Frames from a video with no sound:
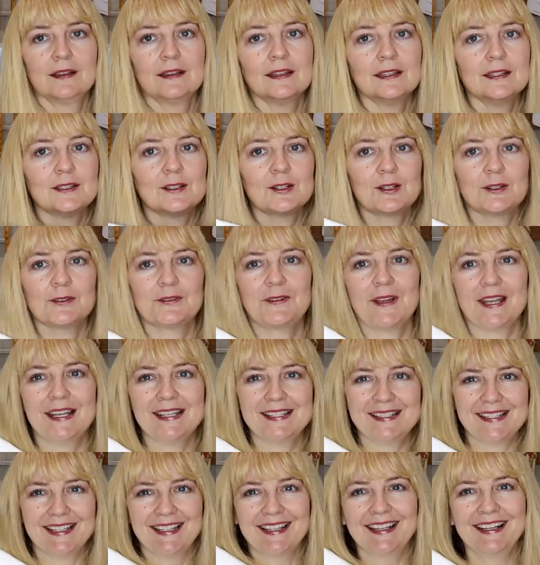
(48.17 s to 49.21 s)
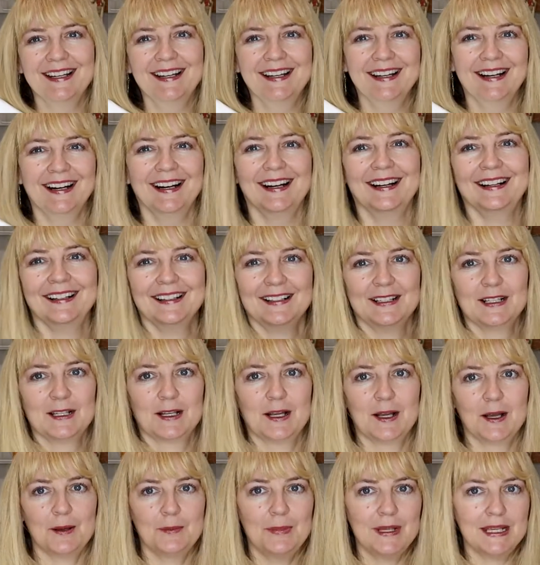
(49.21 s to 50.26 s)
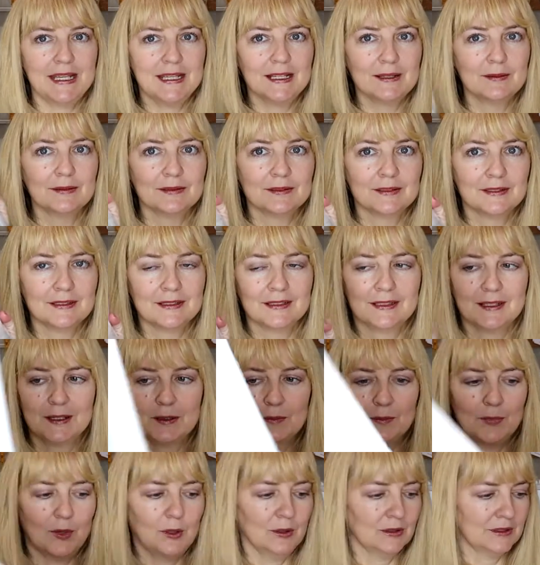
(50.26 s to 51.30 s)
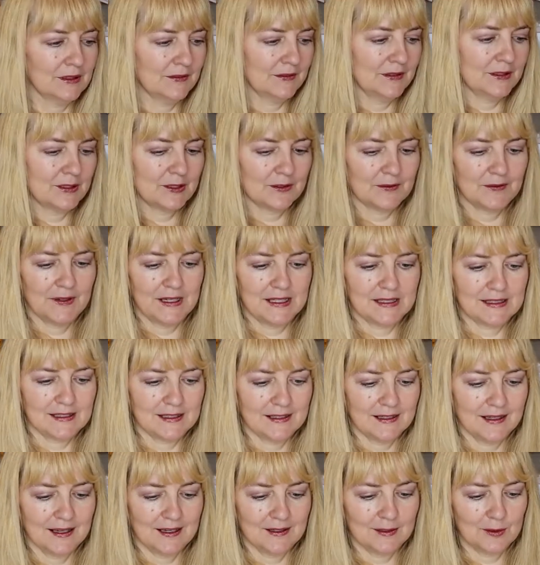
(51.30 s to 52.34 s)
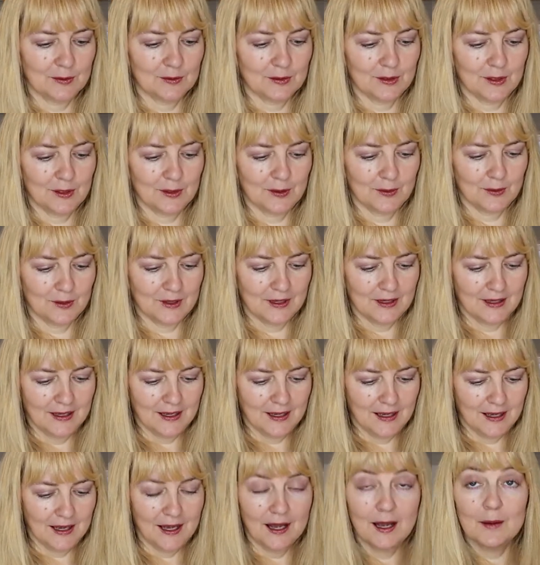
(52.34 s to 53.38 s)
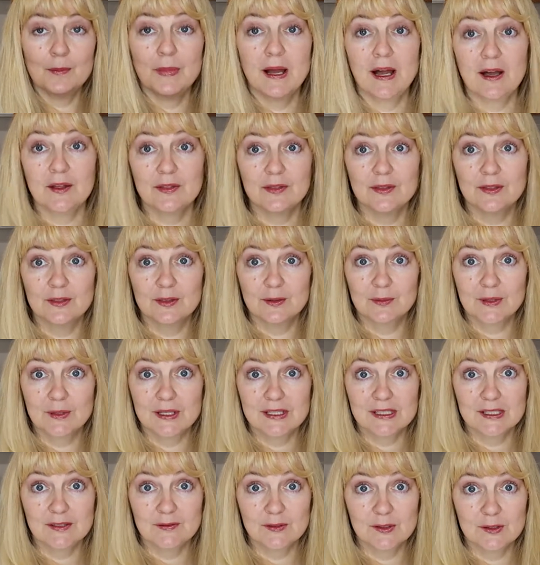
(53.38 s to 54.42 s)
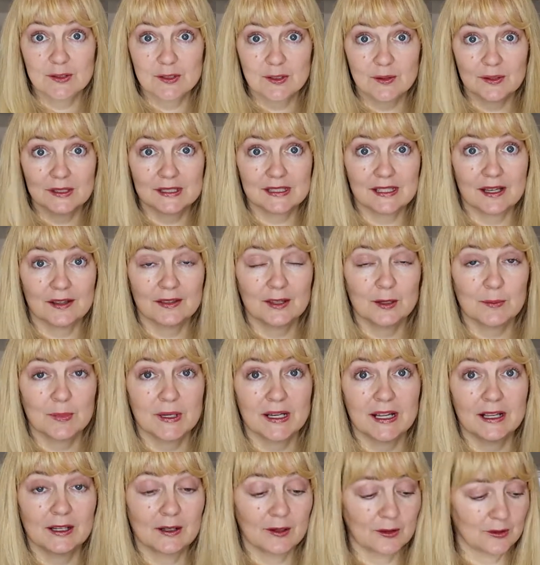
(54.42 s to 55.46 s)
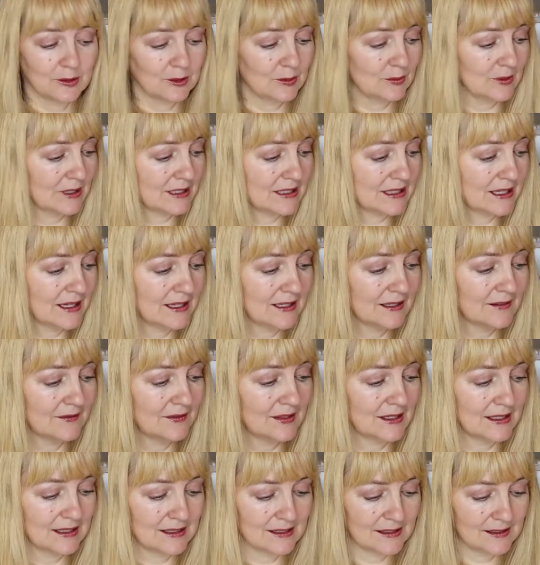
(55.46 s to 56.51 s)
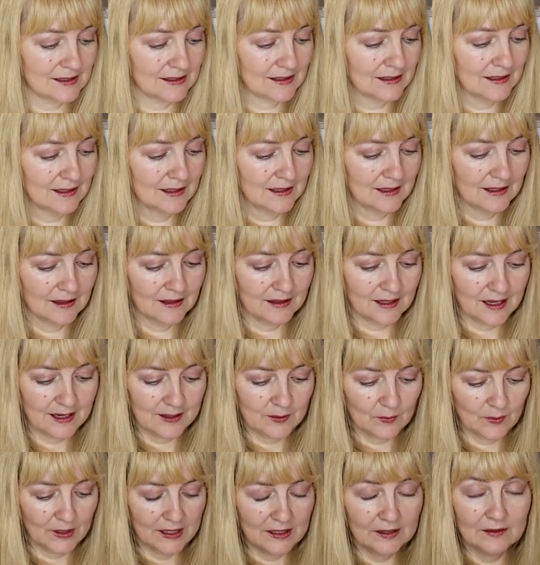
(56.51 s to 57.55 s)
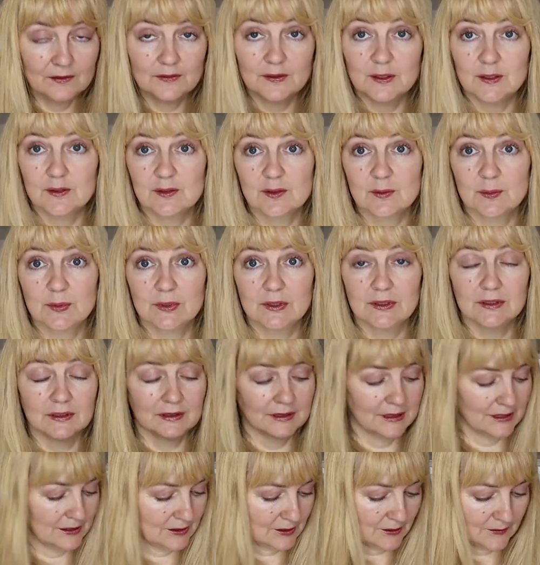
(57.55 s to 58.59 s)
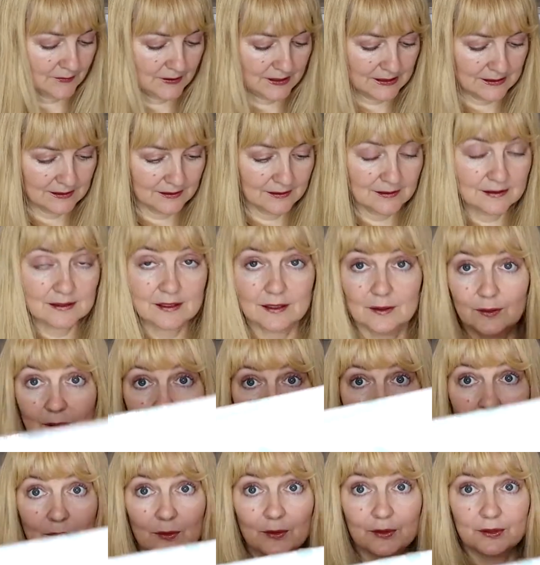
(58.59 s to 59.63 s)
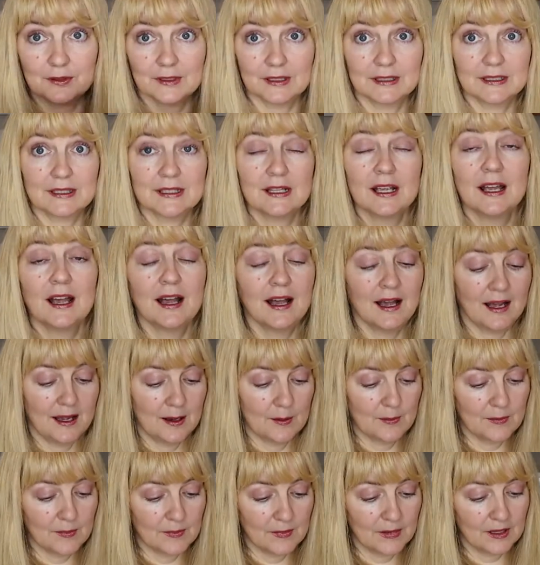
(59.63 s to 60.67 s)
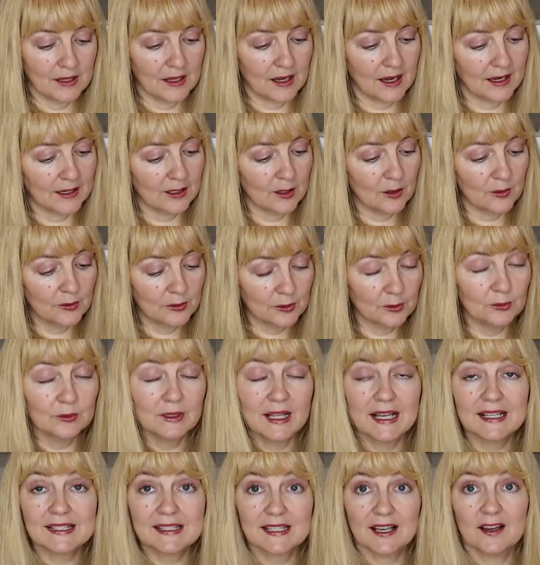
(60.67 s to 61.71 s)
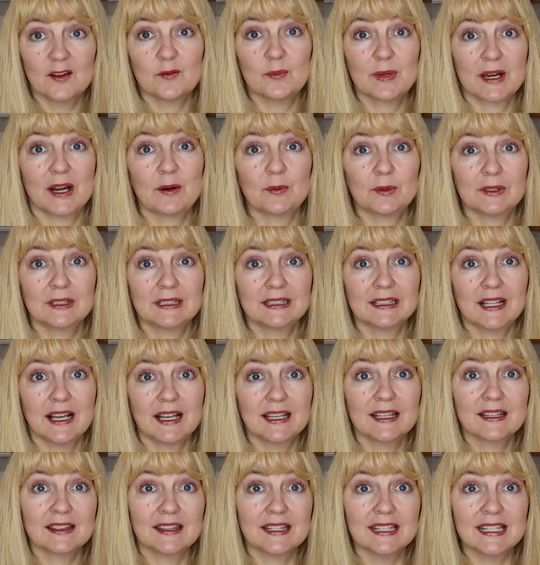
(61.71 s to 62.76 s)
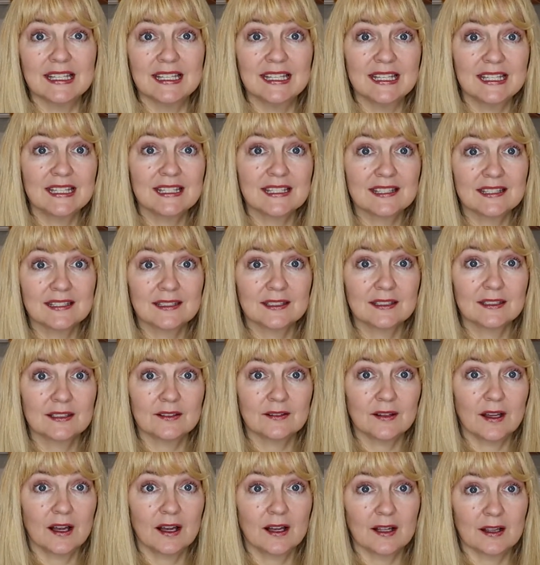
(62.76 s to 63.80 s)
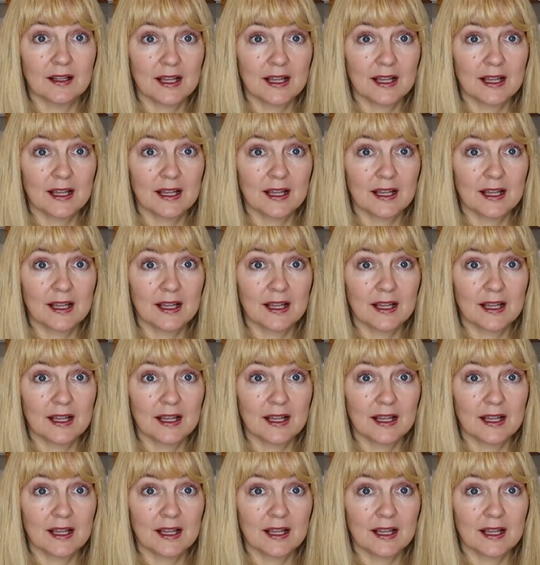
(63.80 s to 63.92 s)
Interfacing. A big bolt of interfacing. I don't know about the rest of you sewists out there, but I go through a ton of this lightweight fusible interfacing. So I order it. Um, I go through less of, but I really like the knit, uh,